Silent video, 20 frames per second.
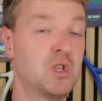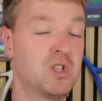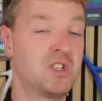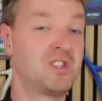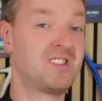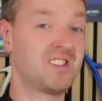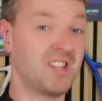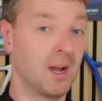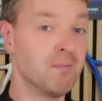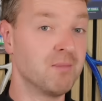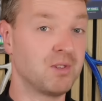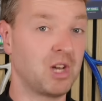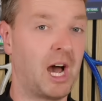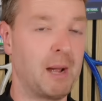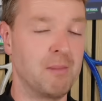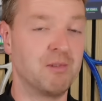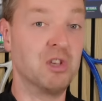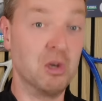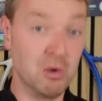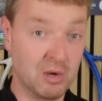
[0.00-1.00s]

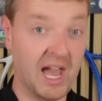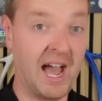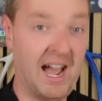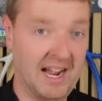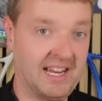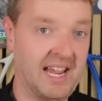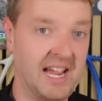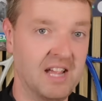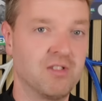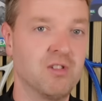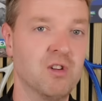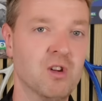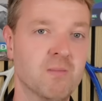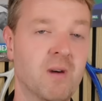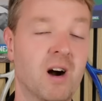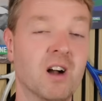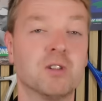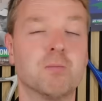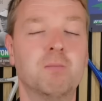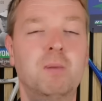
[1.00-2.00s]
sometimes you can get too
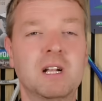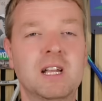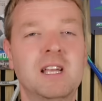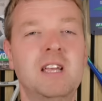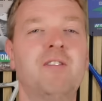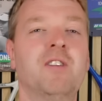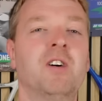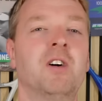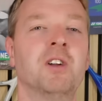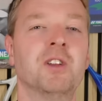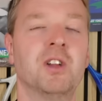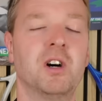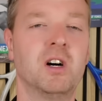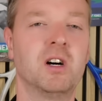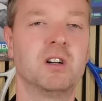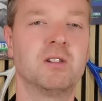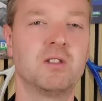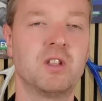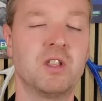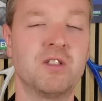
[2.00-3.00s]
much. Believe it or
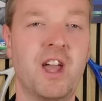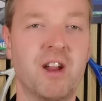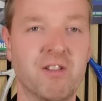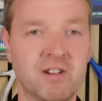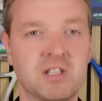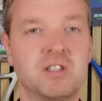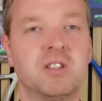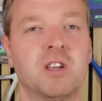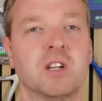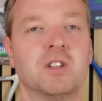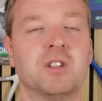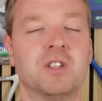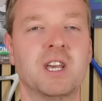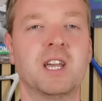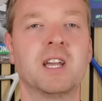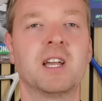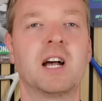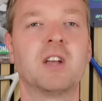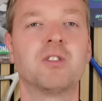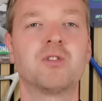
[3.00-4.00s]
not, there is such
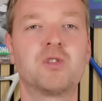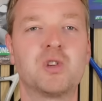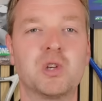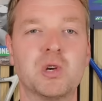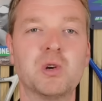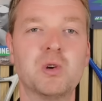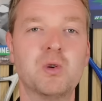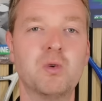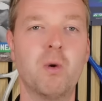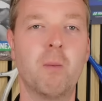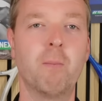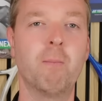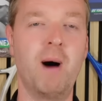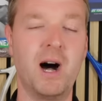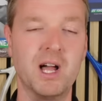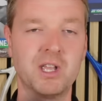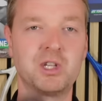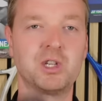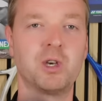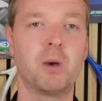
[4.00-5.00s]
thing as too
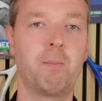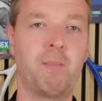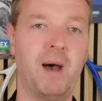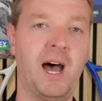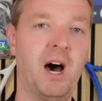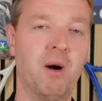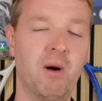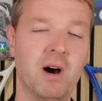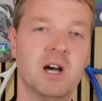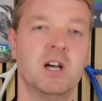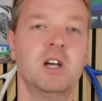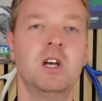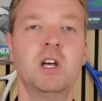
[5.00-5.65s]
much power.